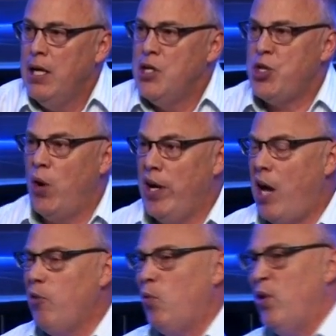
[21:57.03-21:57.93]
So, in
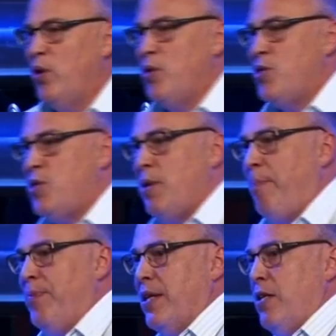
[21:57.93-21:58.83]
other words,
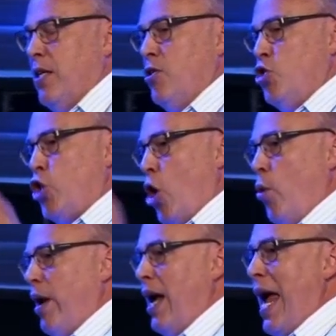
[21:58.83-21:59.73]

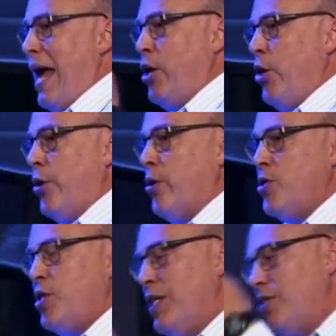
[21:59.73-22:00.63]
Jonah had
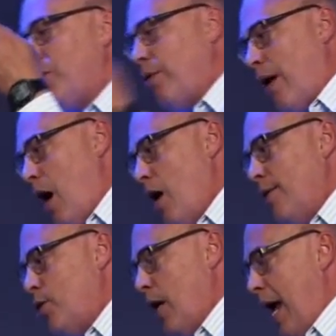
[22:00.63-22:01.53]
nursed his
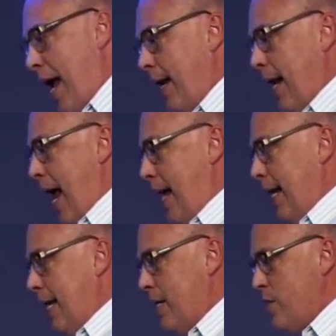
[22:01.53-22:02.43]
grudge and, and
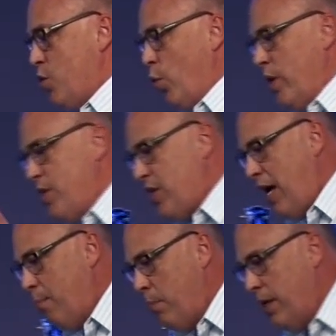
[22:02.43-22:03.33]
his
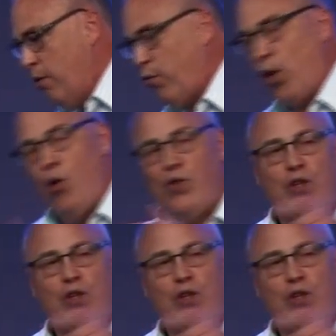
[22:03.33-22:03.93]
resentment for over